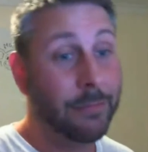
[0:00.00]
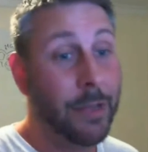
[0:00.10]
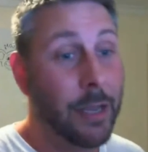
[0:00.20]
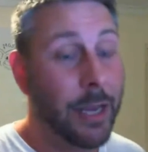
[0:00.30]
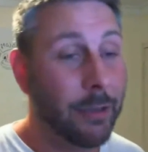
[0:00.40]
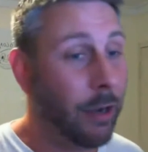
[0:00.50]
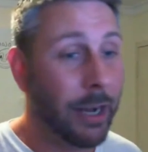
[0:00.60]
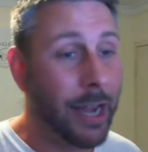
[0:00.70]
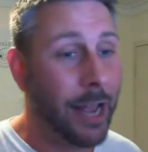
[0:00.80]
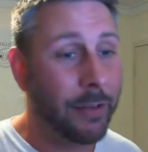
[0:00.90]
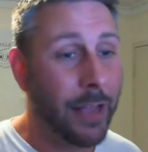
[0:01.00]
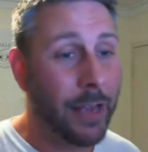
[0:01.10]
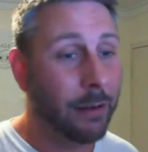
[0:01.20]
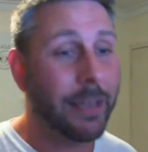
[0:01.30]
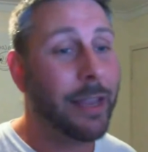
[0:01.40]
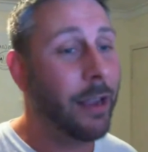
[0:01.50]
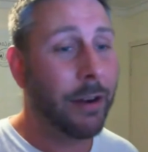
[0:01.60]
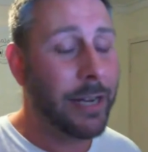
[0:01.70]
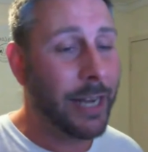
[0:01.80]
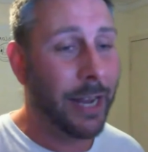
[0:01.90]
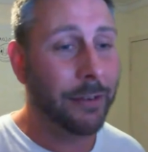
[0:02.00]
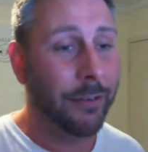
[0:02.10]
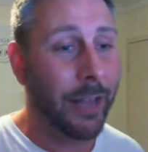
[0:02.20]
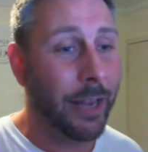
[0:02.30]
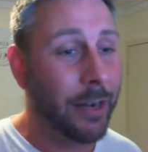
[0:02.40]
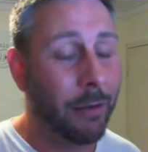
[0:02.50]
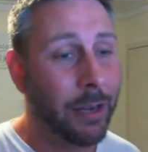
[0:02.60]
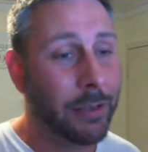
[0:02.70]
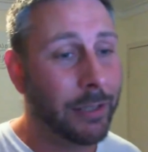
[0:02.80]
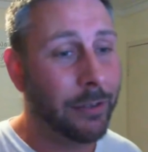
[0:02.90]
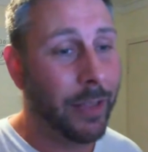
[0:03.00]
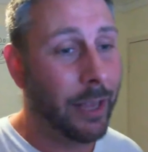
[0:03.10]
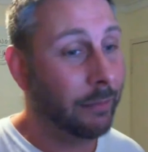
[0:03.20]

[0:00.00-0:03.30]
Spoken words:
he's like, "I can't do that." I'm like, "Yeah, I know you can't do that. No one else can do that."